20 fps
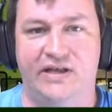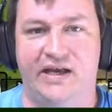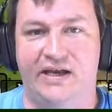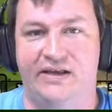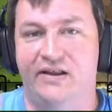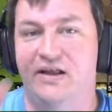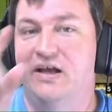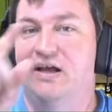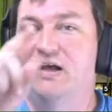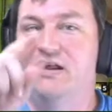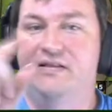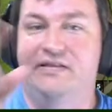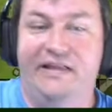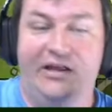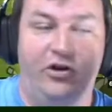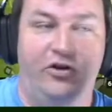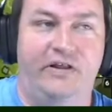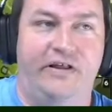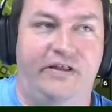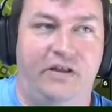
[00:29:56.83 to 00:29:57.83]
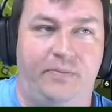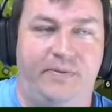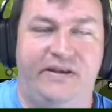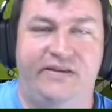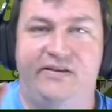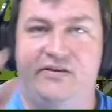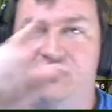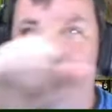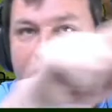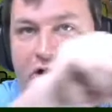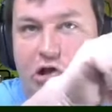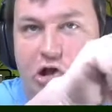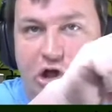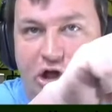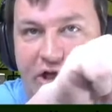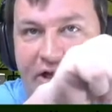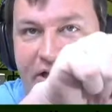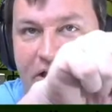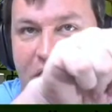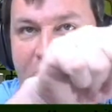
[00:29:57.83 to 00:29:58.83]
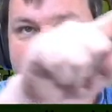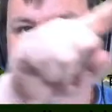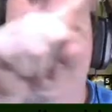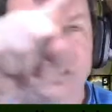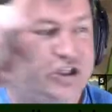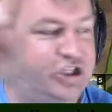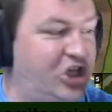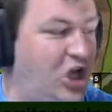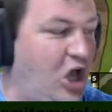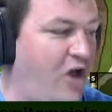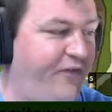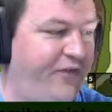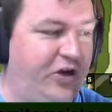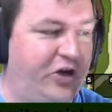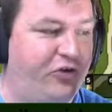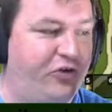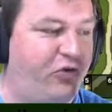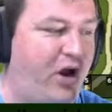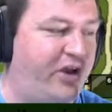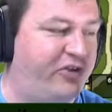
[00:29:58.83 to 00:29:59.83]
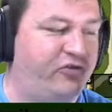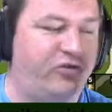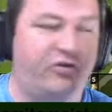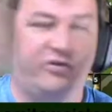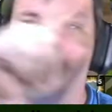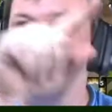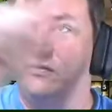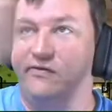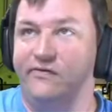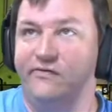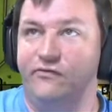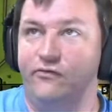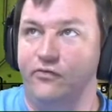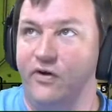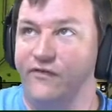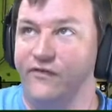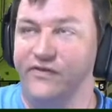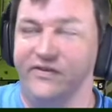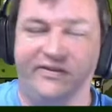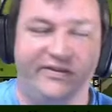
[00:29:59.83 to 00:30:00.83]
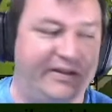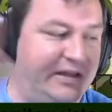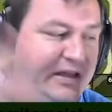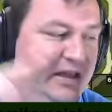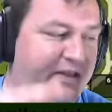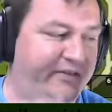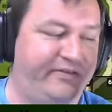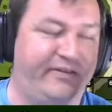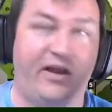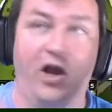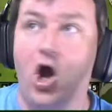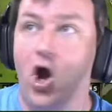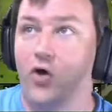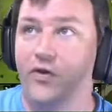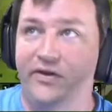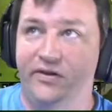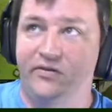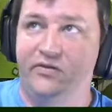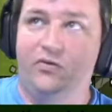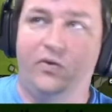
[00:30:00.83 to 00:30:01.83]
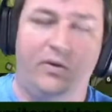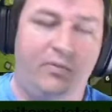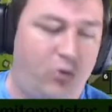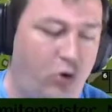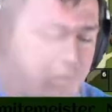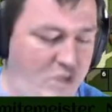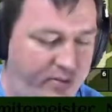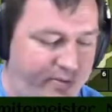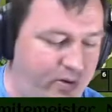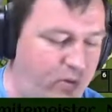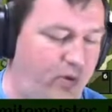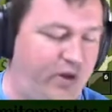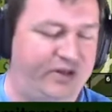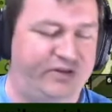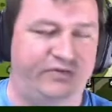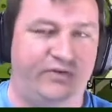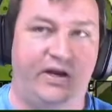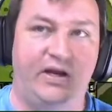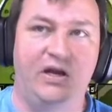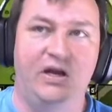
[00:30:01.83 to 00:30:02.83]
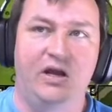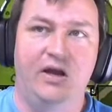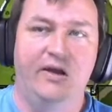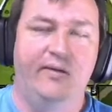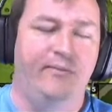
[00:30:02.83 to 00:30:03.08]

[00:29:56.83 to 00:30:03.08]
Like literally the PCs are looking along the shelf and cross-referencing the list, like, oh, this is one Morley Bent wants, right?